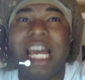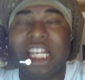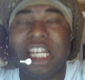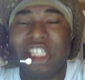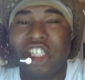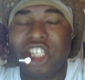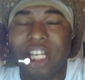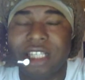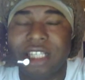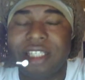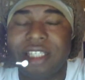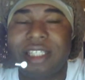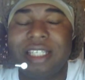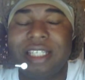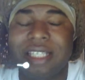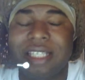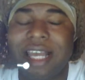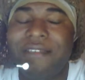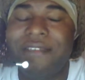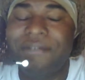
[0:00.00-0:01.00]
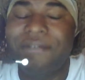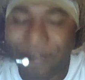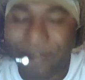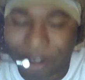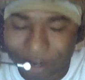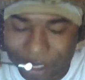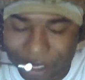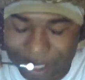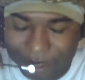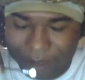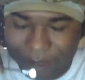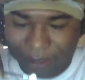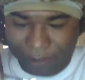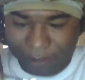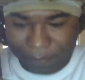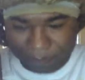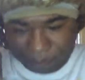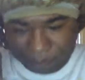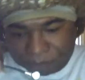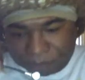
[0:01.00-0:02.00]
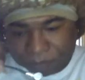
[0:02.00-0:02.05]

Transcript: and justice and fairness.